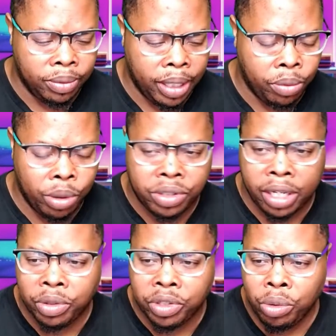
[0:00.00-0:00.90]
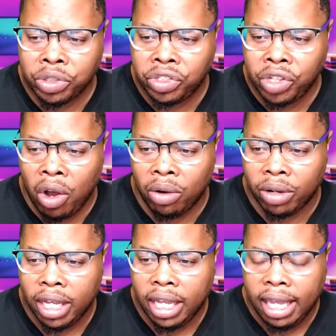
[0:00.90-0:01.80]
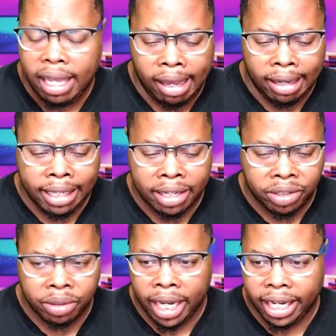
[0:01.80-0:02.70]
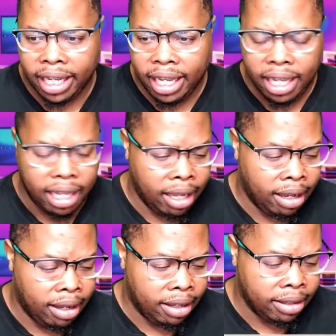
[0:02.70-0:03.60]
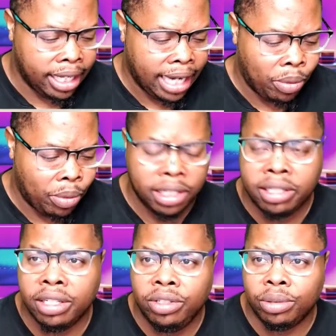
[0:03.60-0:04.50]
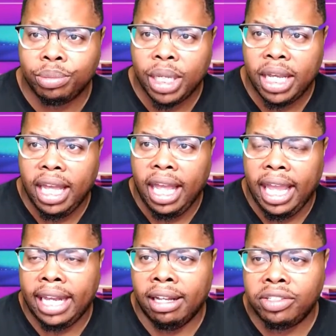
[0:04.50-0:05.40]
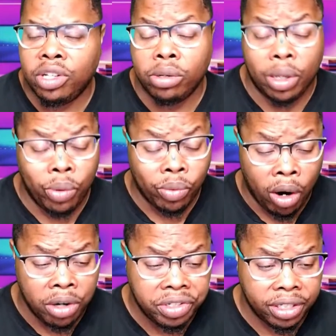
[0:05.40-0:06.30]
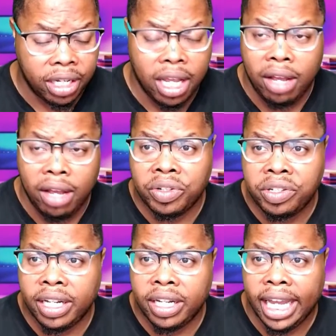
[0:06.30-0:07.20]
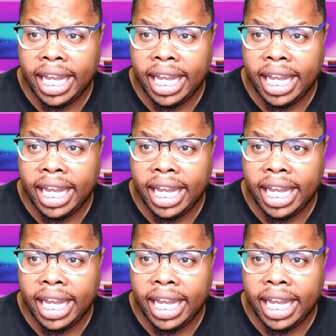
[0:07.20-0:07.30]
it was it was through a song uh, yesterday uh, that I was listening to, and a song that we're rehearsing for Sunday.